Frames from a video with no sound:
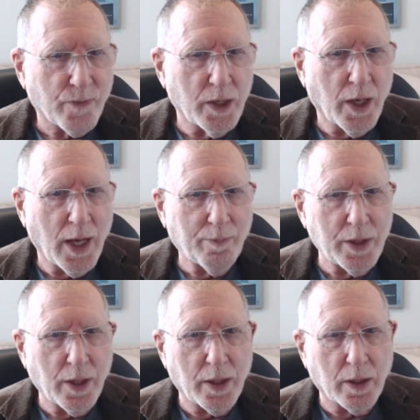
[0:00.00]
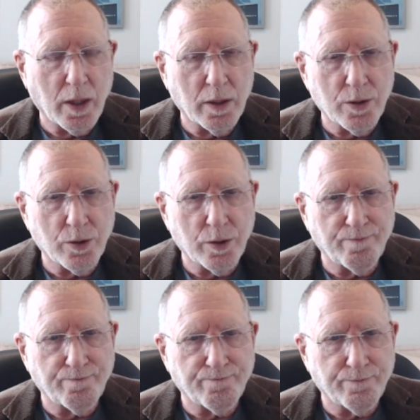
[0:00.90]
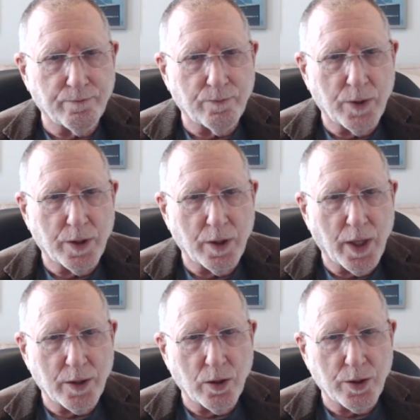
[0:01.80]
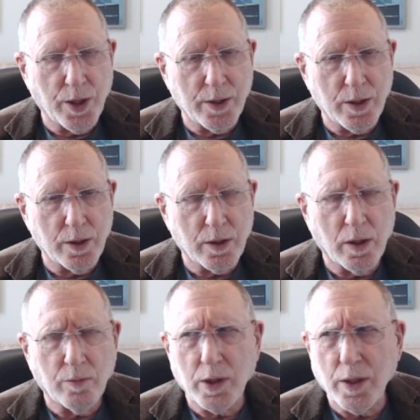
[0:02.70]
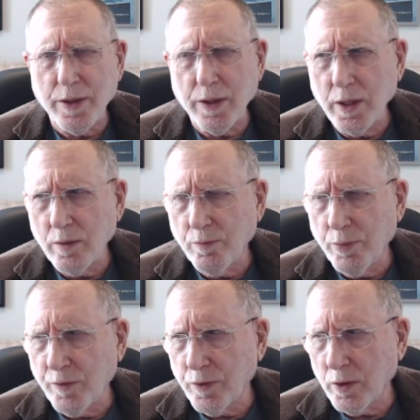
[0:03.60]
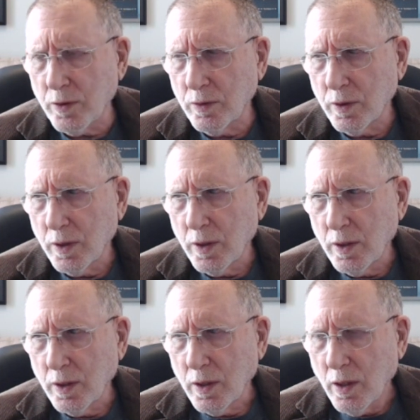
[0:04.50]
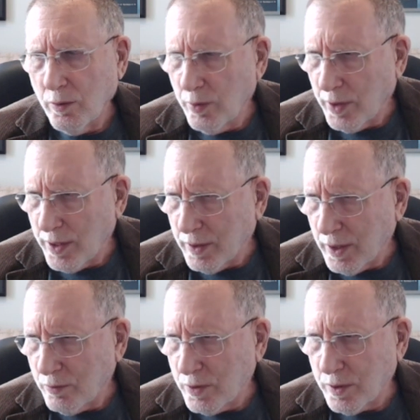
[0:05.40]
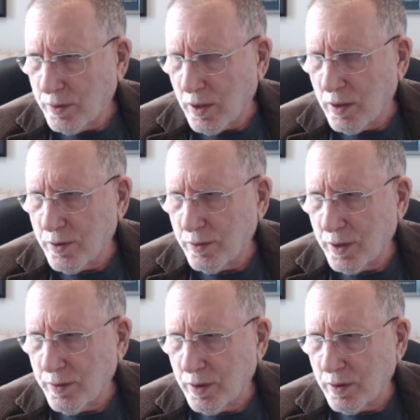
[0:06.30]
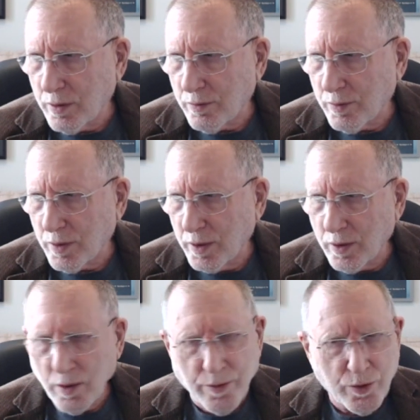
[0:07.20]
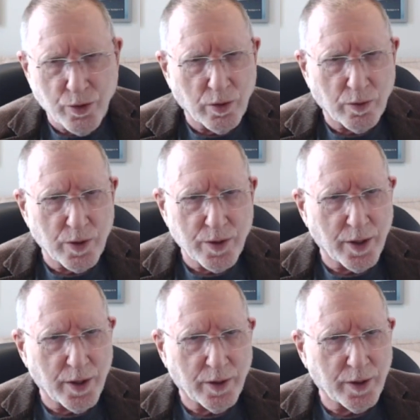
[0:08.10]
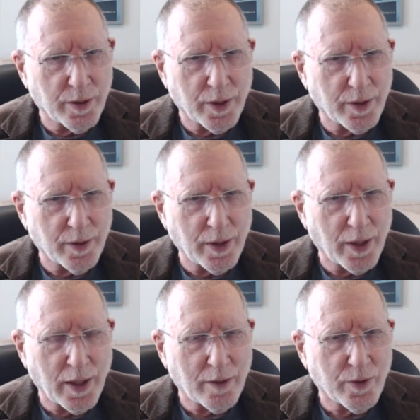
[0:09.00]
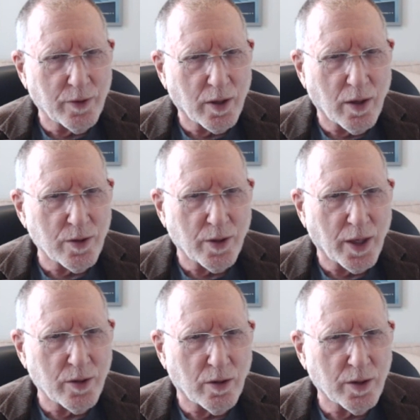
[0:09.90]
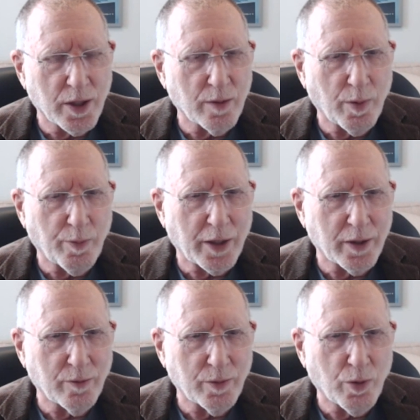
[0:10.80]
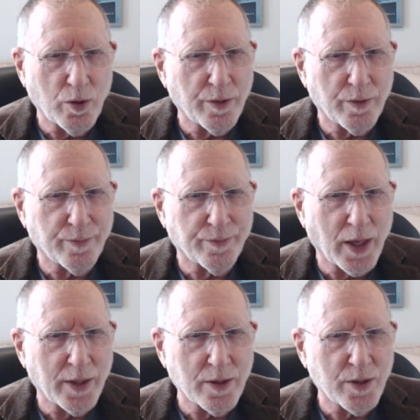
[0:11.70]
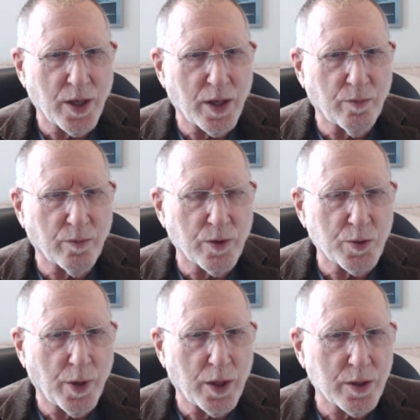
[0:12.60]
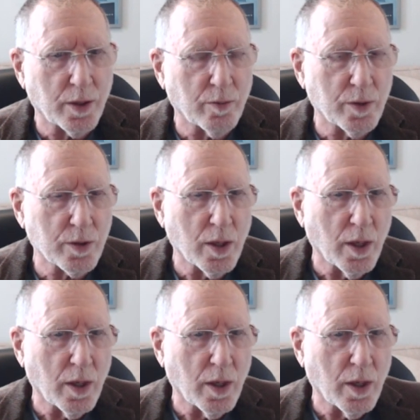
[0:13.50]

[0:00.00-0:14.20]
It happened at a concert with the National Jazz Ensemble, I think in Buffalo. I think it was a concert that, and Gunther Schuller was there, and after the concert I talked to him about it, and we both had the same response. And it was